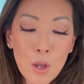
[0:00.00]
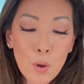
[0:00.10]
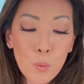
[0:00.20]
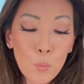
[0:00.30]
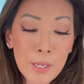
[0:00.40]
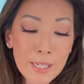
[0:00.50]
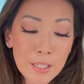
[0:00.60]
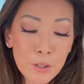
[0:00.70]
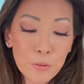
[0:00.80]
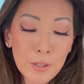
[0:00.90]

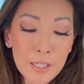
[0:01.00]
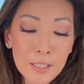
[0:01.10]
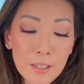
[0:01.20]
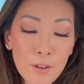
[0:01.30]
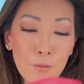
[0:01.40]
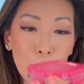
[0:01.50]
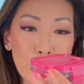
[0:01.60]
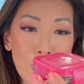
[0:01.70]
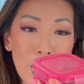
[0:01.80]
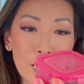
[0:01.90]
Ween Green
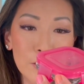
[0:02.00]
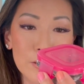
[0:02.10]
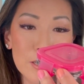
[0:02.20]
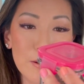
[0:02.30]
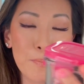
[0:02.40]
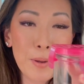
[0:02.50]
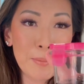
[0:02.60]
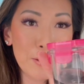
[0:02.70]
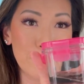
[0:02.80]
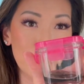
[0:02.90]
4-ounce
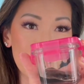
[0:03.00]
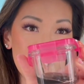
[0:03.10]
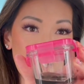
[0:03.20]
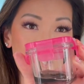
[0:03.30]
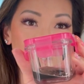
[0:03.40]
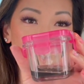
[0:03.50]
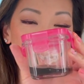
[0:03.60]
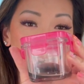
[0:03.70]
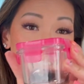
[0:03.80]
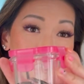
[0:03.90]
baby food container,
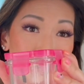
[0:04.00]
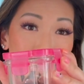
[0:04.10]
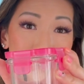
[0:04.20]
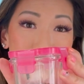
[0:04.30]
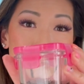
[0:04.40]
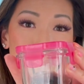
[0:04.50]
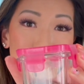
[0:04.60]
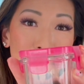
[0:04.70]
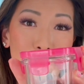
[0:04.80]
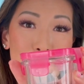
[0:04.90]
and I just have this in my
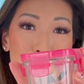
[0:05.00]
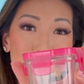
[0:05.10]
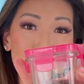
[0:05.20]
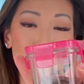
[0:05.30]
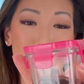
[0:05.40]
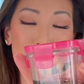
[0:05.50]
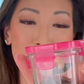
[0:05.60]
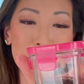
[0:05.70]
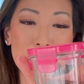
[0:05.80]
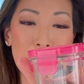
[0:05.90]
house for my
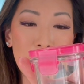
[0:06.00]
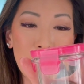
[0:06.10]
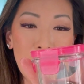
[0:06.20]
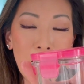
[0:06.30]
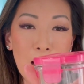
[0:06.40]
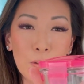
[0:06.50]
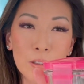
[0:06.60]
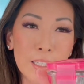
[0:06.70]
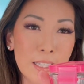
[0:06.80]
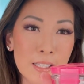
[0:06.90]
kids. I will
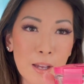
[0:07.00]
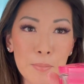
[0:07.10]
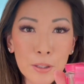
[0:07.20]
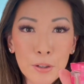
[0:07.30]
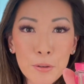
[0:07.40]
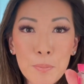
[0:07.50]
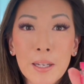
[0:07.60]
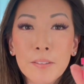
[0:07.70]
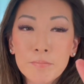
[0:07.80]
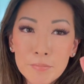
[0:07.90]
link it down below,
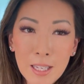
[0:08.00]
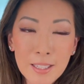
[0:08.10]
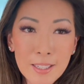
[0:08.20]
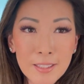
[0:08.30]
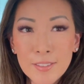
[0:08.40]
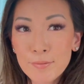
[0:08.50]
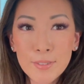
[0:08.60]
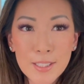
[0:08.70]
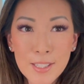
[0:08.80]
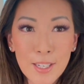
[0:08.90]
but any
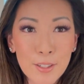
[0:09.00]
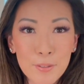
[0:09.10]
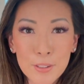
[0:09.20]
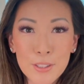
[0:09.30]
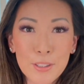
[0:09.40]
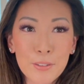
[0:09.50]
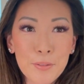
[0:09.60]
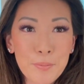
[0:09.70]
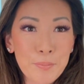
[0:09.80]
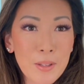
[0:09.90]
container will do
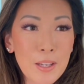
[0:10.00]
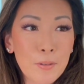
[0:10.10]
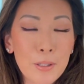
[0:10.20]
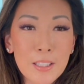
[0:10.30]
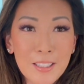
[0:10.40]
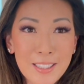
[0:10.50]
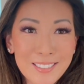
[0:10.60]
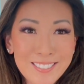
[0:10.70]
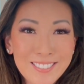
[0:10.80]
with a lid.